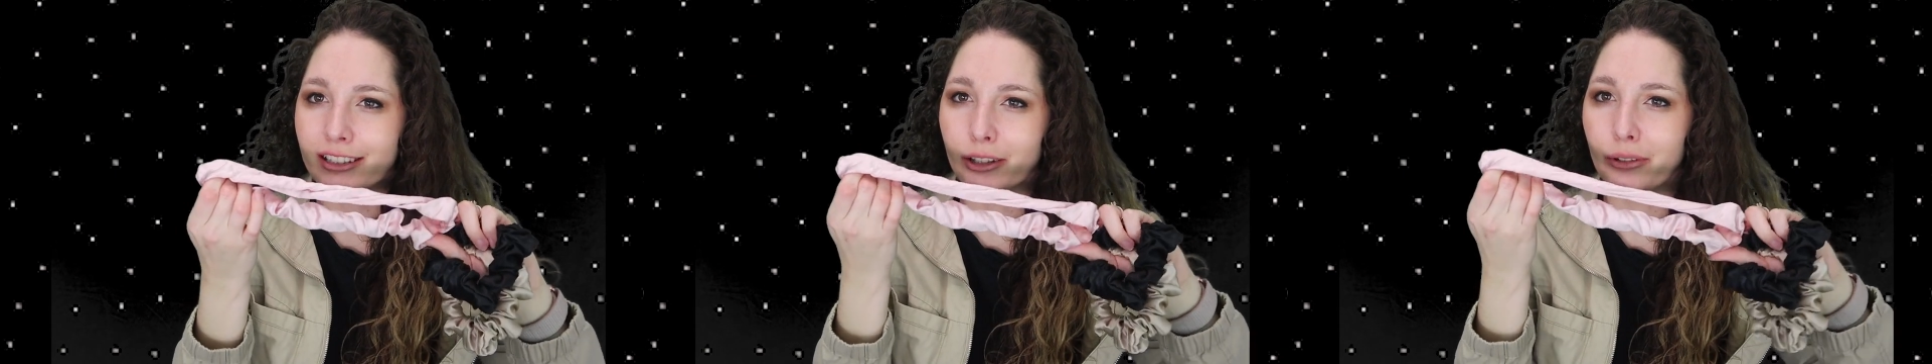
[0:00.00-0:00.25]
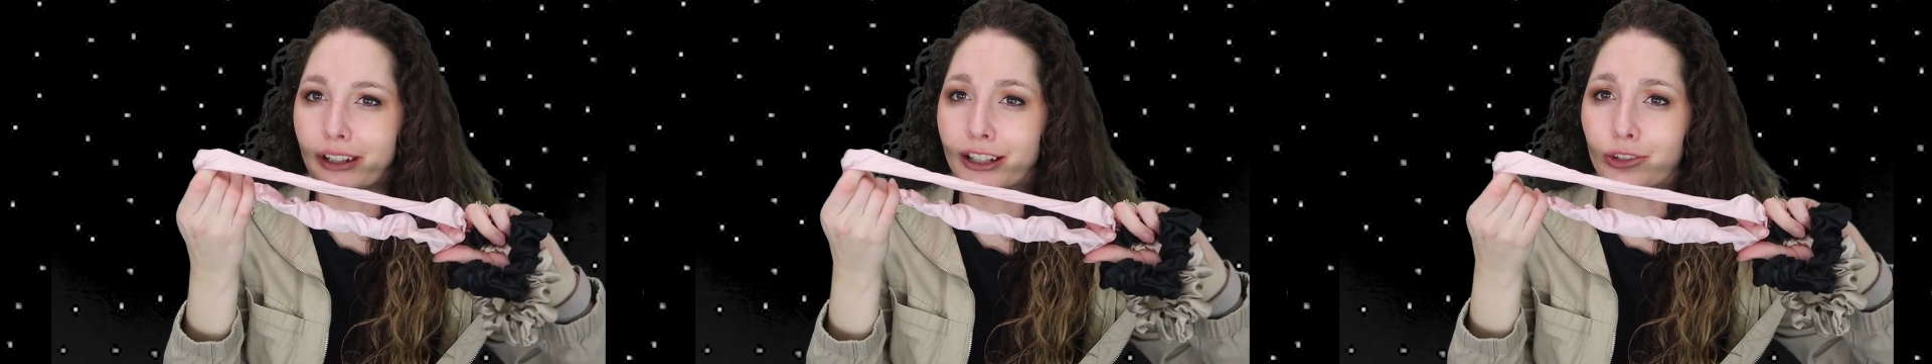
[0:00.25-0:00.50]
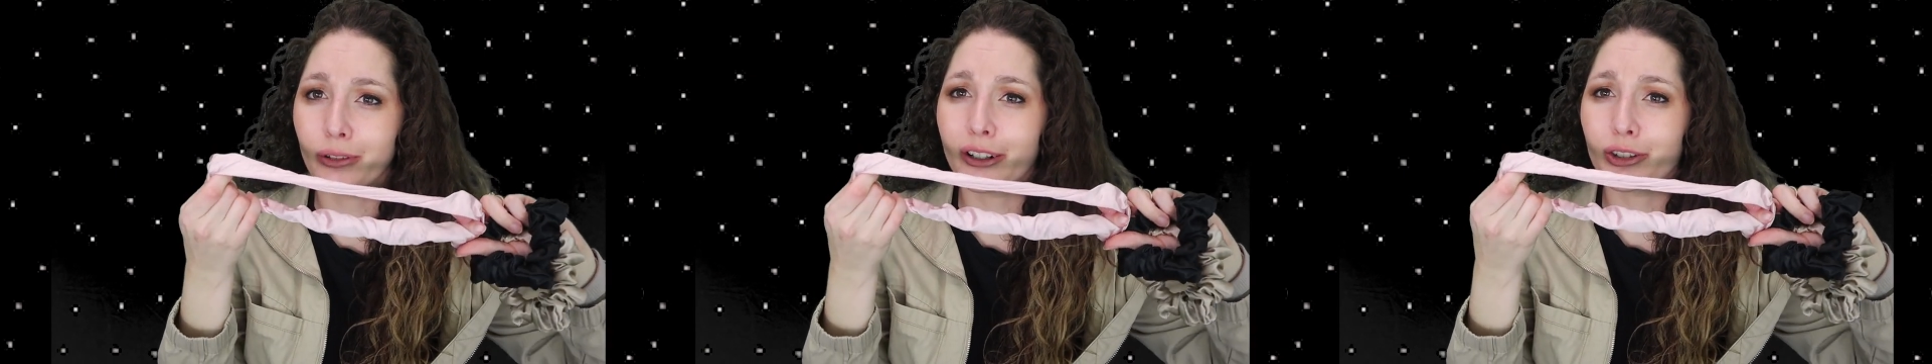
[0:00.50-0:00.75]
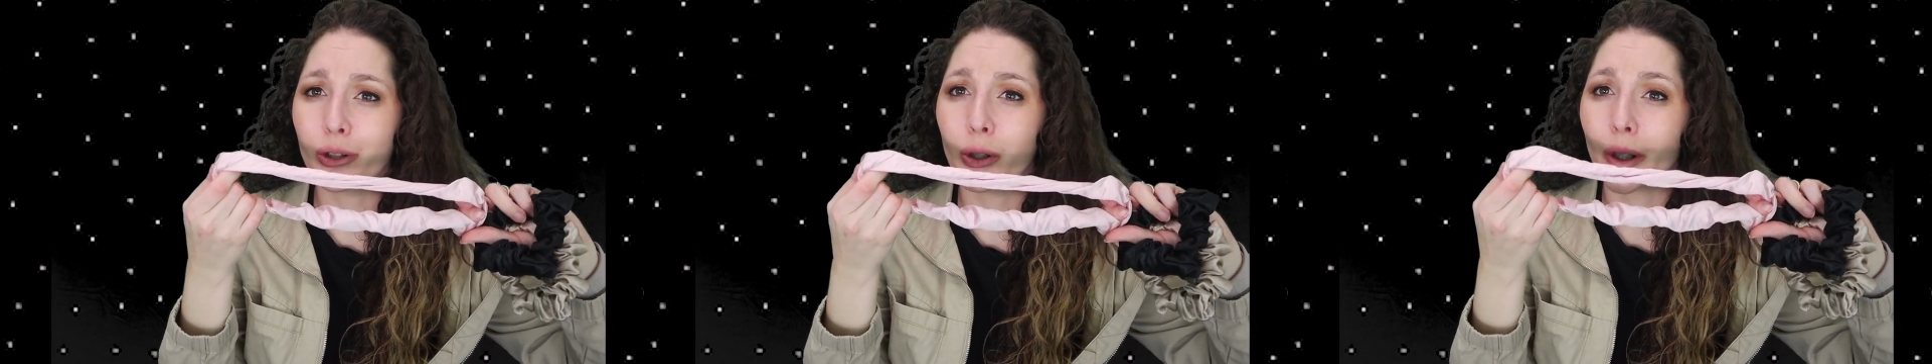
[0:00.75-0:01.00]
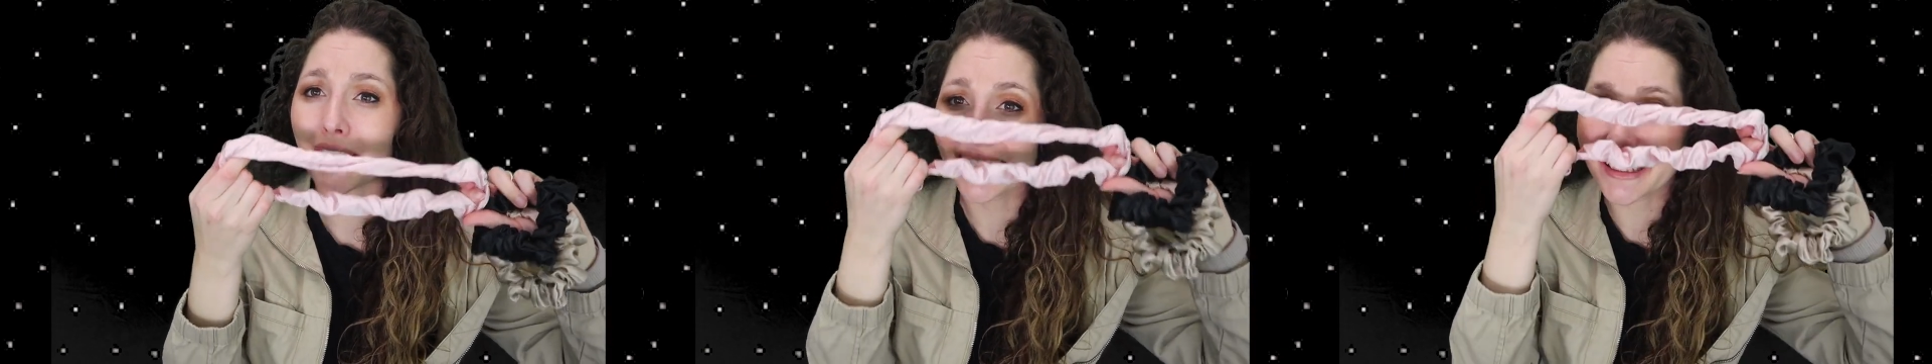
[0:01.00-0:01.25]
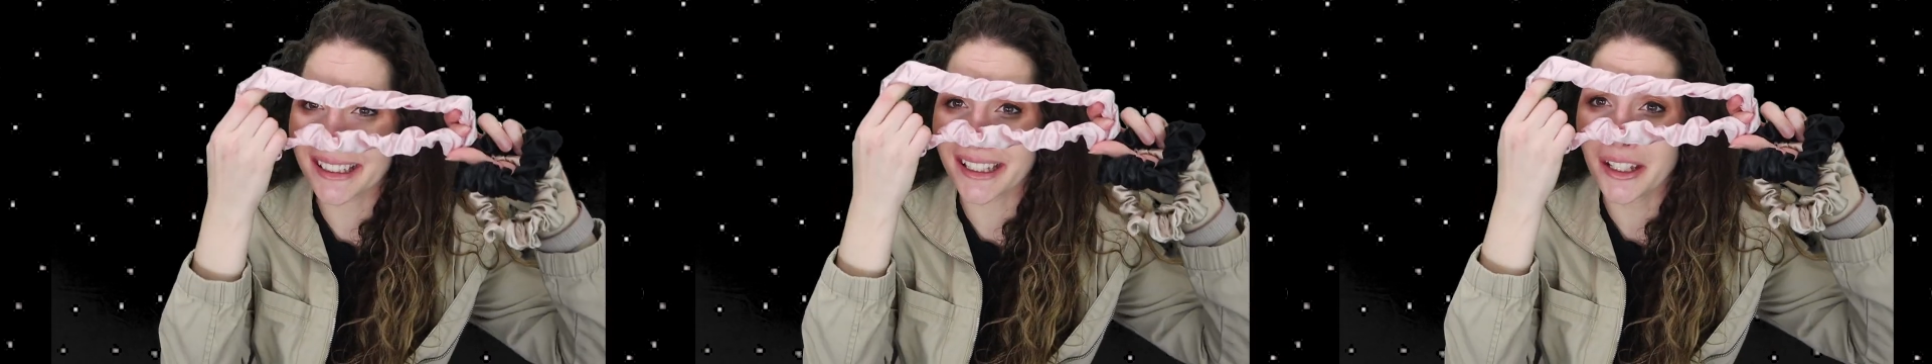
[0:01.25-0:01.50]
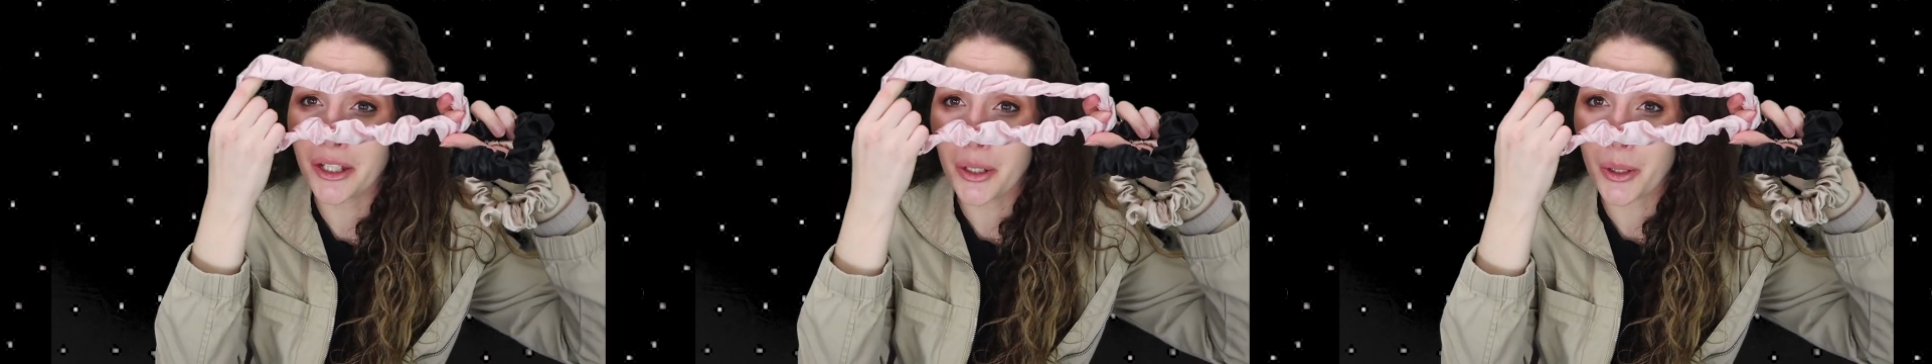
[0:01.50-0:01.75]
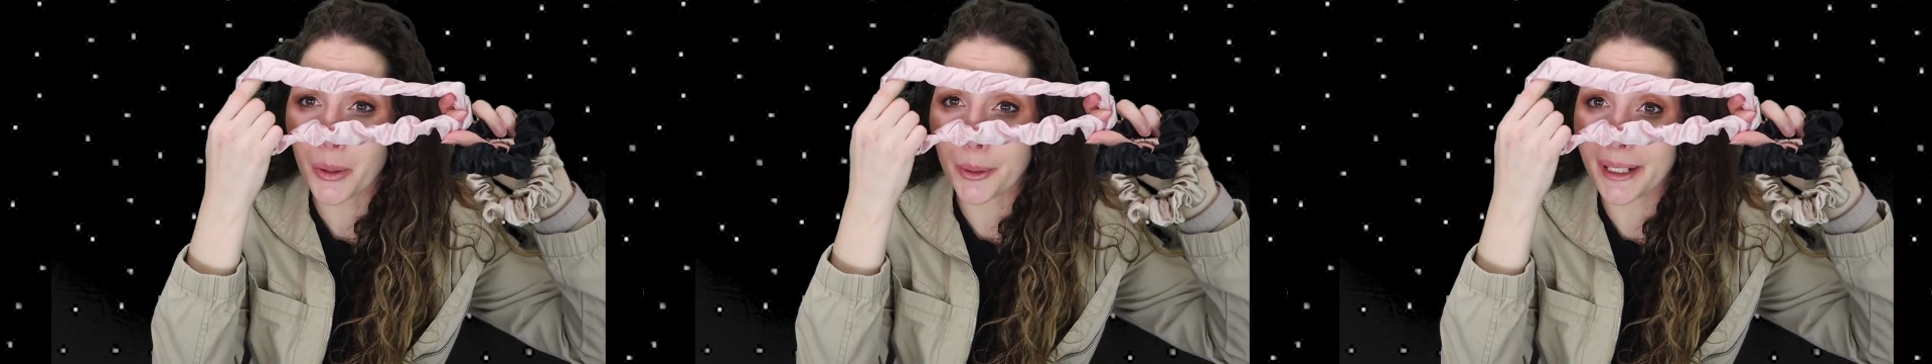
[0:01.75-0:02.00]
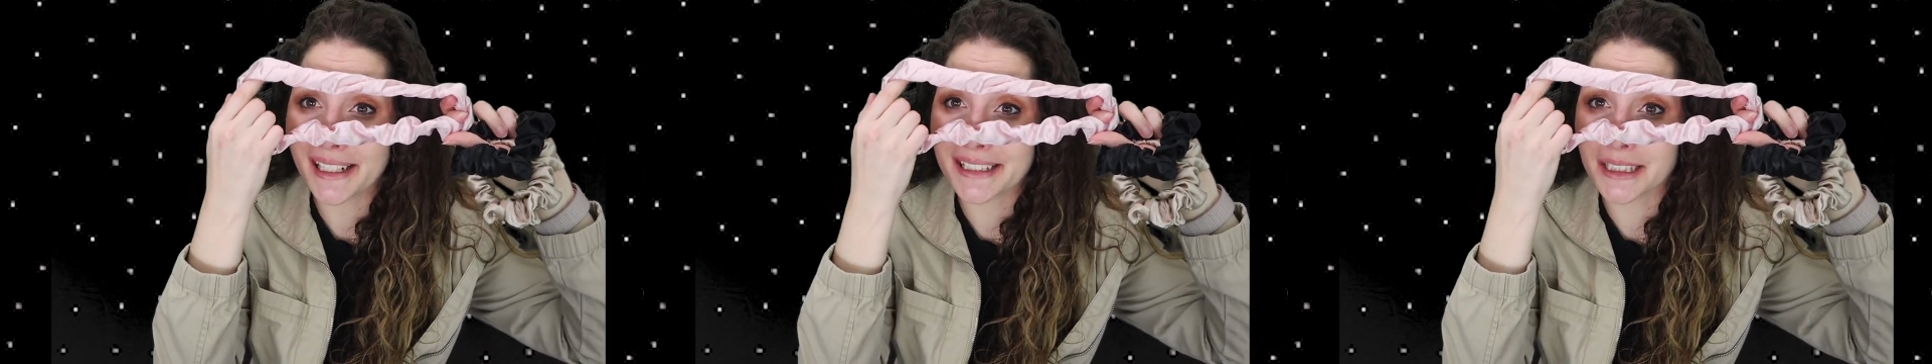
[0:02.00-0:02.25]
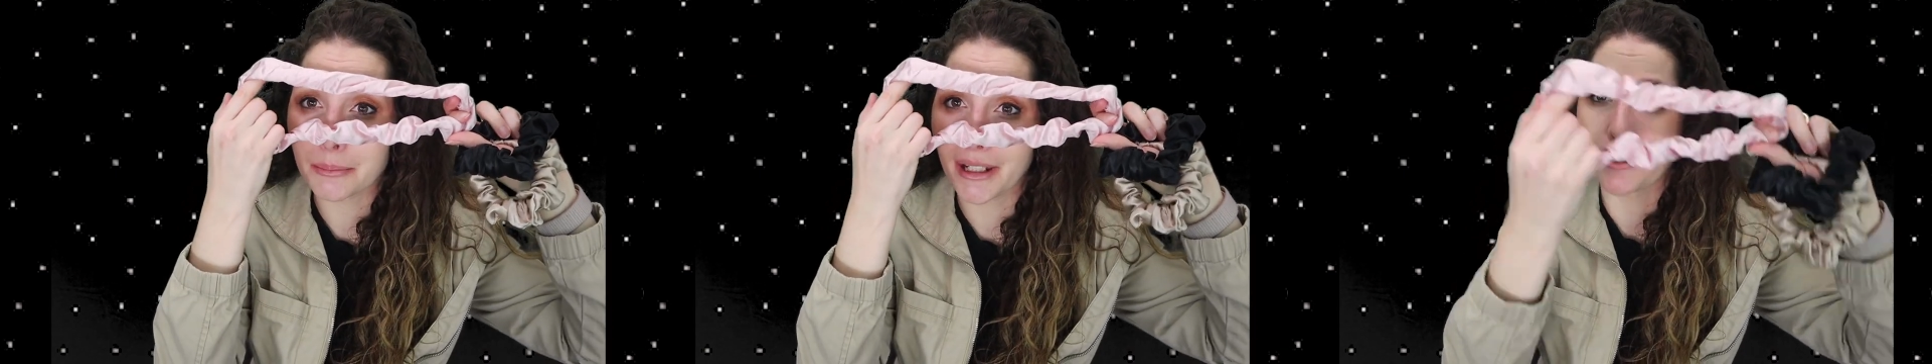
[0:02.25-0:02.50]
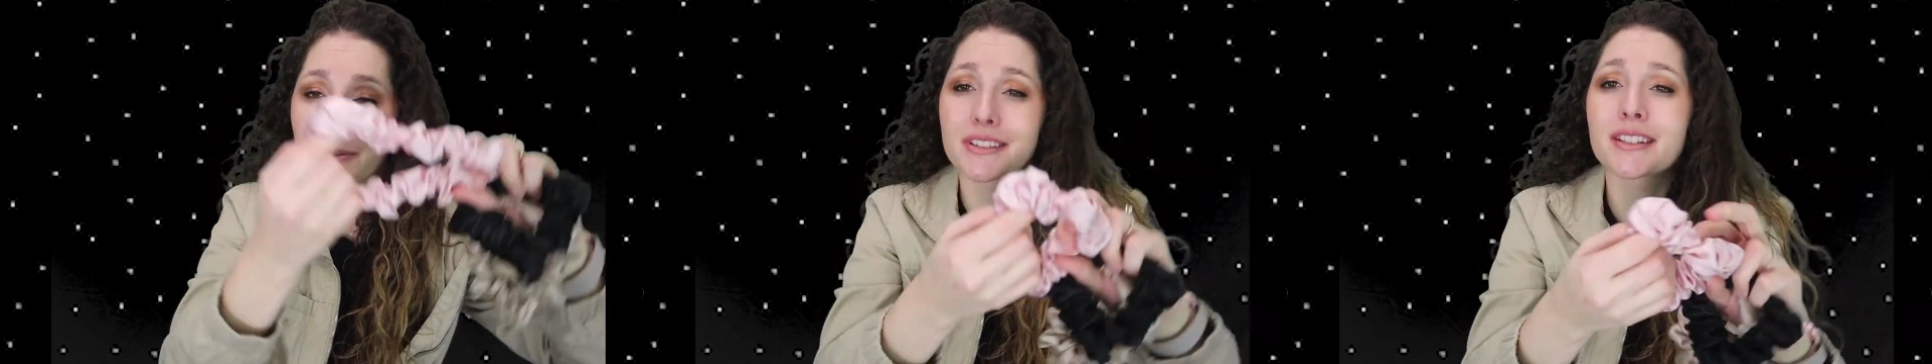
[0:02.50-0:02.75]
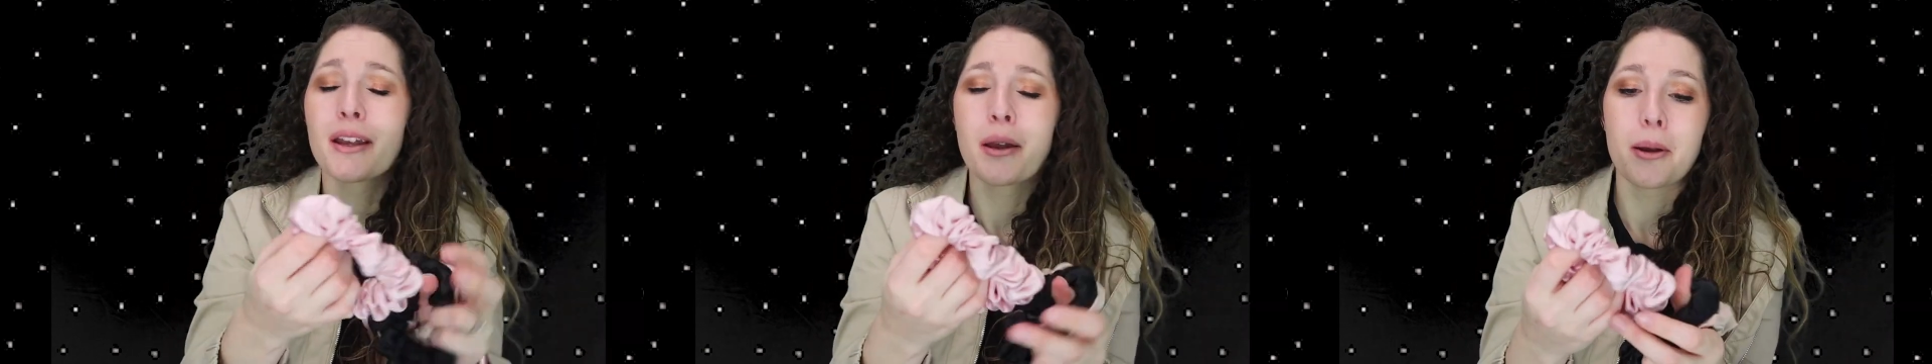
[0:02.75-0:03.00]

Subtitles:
So they stretch crazy, crazy amounts,